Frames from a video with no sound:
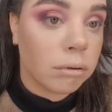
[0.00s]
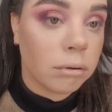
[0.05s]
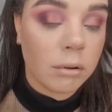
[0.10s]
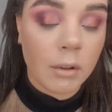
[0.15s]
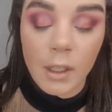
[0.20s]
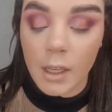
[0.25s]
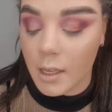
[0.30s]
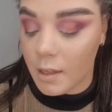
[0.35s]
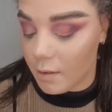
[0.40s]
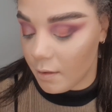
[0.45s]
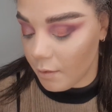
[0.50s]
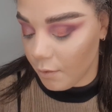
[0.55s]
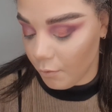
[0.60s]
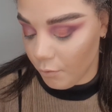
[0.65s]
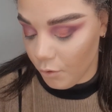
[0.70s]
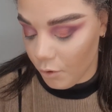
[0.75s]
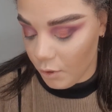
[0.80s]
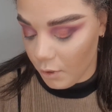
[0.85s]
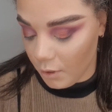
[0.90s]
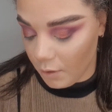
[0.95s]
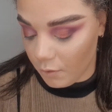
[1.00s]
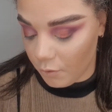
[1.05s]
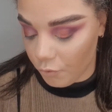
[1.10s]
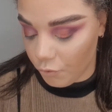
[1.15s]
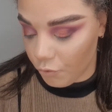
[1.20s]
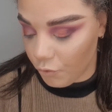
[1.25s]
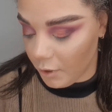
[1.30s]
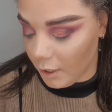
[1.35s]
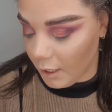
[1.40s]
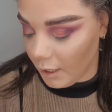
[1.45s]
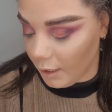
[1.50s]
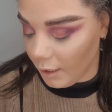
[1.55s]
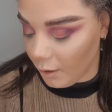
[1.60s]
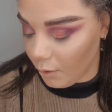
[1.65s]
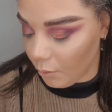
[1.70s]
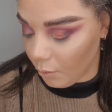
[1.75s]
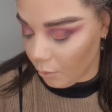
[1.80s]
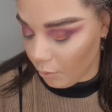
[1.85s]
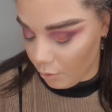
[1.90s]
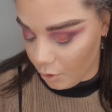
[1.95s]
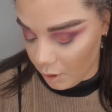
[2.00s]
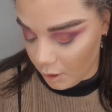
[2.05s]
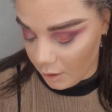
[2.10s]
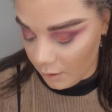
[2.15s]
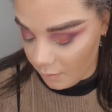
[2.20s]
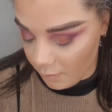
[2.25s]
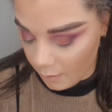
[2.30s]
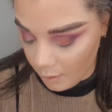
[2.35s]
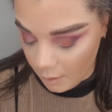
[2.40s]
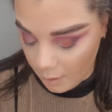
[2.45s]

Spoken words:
It's just really gorgeous.